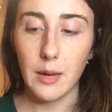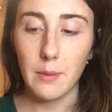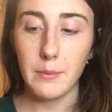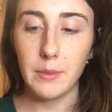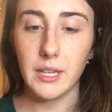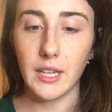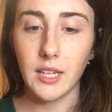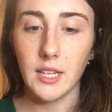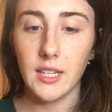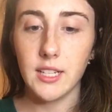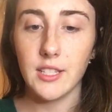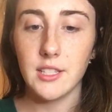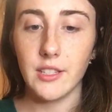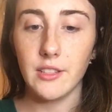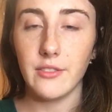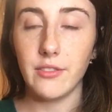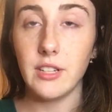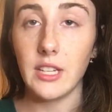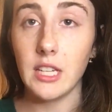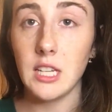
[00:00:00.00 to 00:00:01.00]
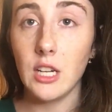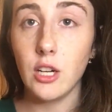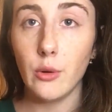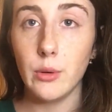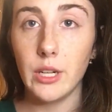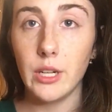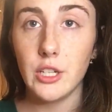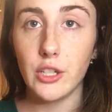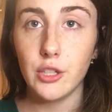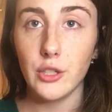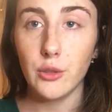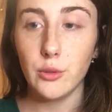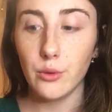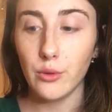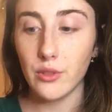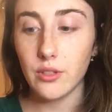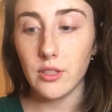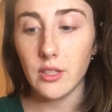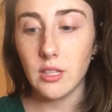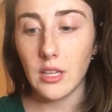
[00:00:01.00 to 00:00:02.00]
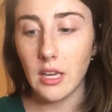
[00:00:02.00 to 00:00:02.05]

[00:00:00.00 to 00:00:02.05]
because of ego issues